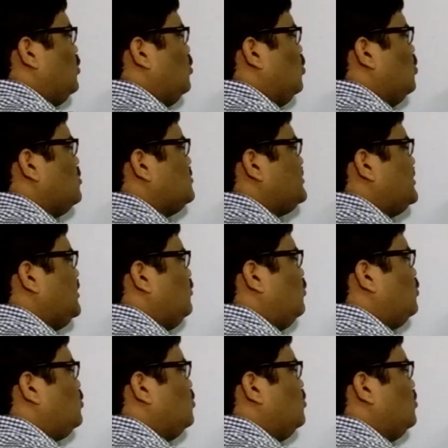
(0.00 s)
low
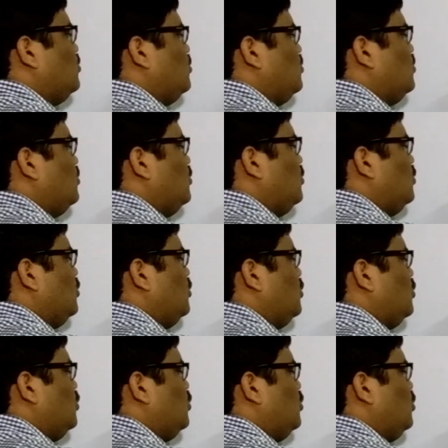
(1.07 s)
CO2,
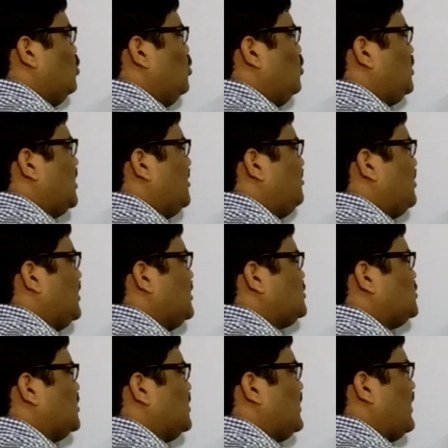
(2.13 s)
low
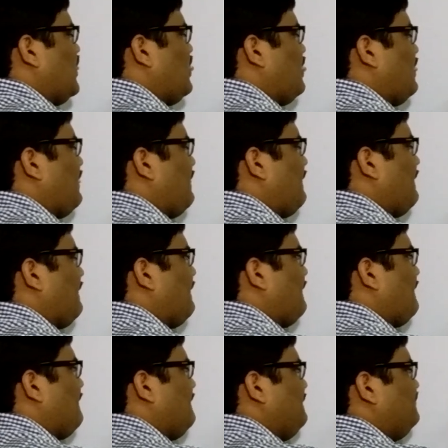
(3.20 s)
temperature.
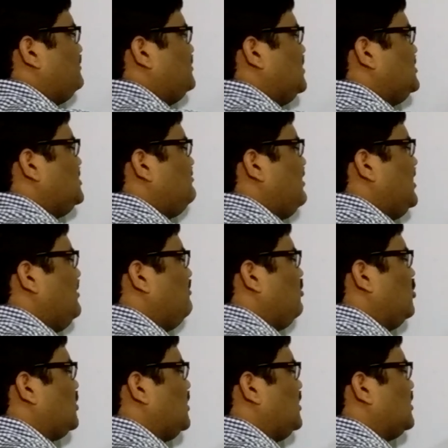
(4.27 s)
This is very
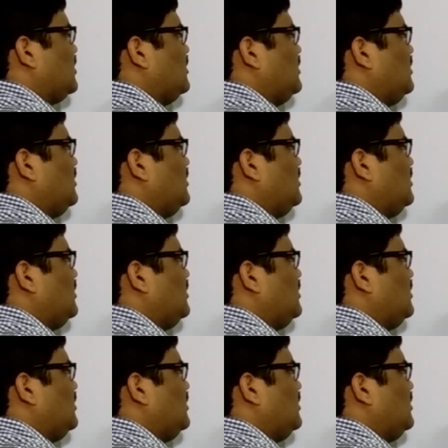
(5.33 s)
important.